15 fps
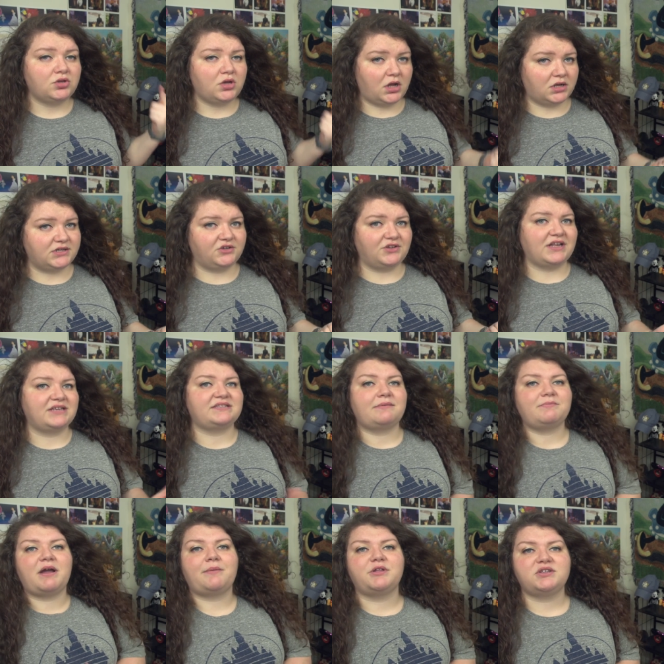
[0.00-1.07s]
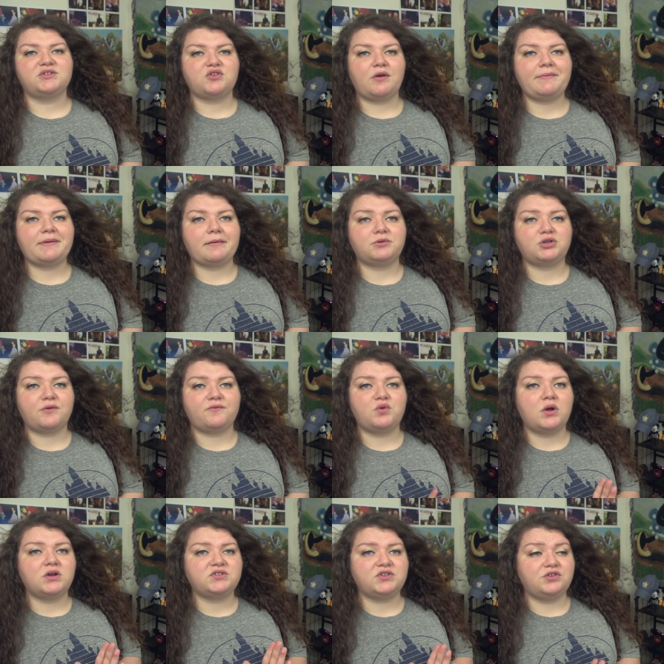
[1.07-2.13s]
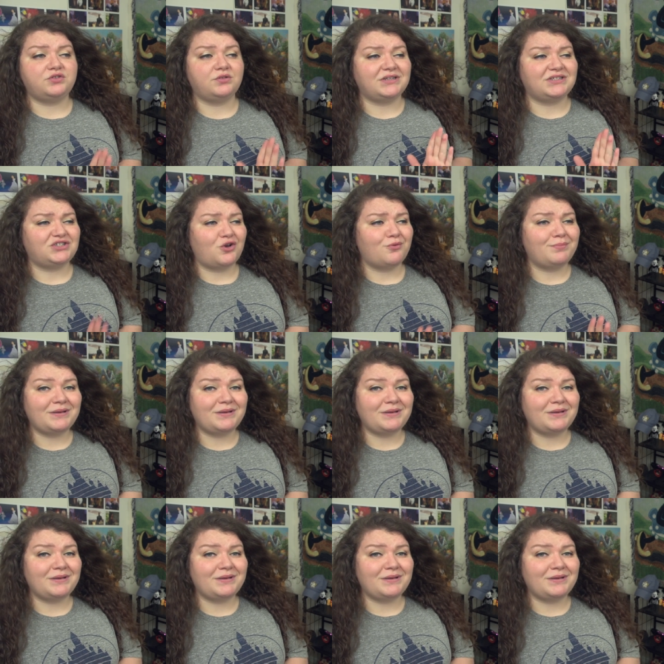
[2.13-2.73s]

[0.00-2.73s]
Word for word: Until next time, come on, subscribe, and I don't know if you are, so you do, and don't